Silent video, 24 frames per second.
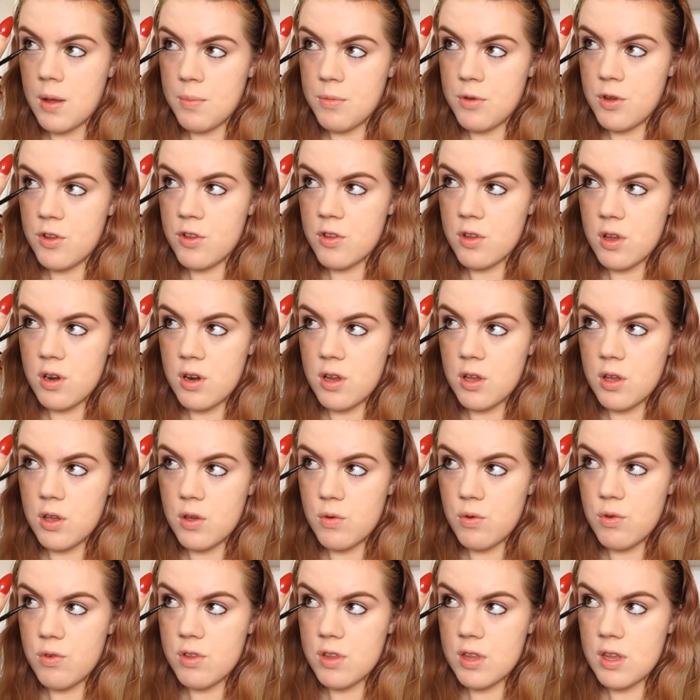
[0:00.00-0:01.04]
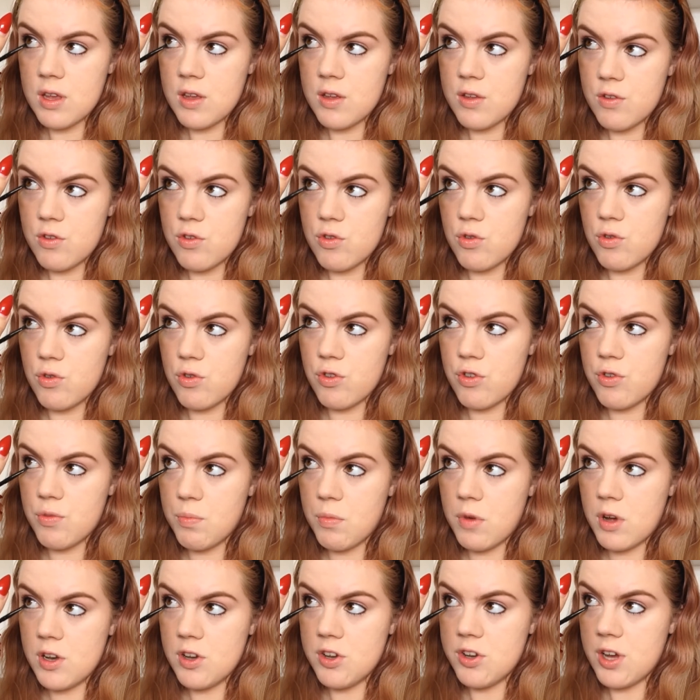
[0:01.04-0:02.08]
I'm just going to use this to
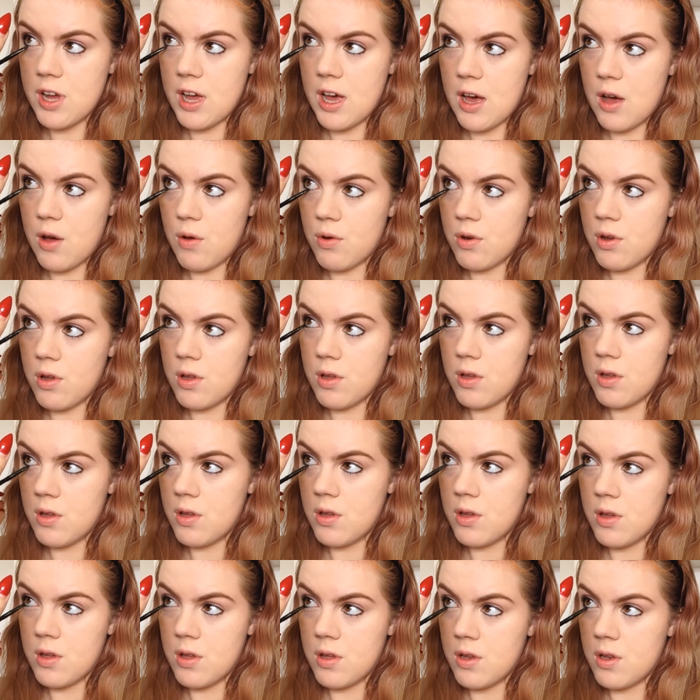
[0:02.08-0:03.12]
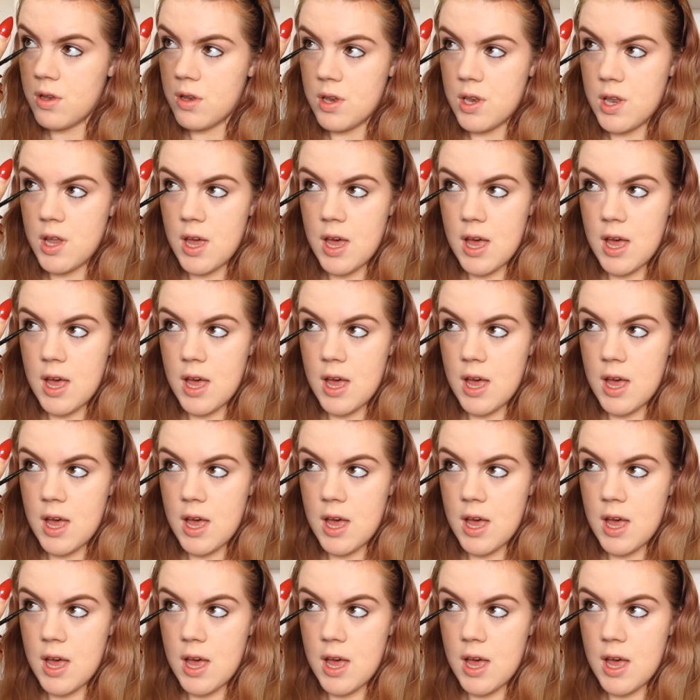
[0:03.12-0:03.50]
smudge out the